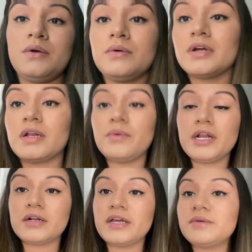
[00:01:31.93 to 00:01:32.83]
We're gonna wait
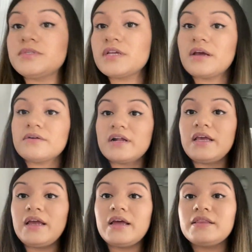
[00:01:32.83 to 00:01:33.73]
on him to get
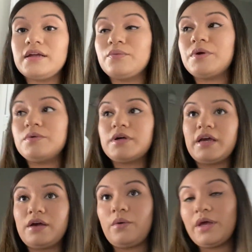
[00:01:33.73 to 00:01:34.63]
ready and then we will get
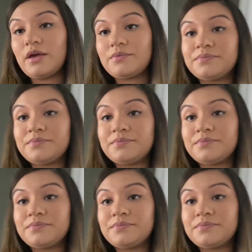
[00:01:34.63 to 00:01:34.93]
going.